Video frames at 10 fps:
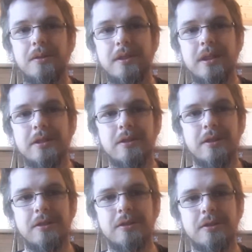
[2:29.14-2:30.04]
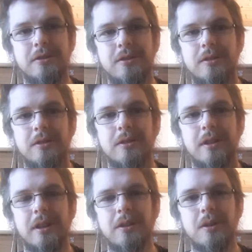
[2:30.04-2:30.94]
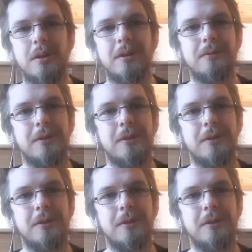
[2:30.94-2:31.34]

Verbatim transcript: two T-shirts uh, that are going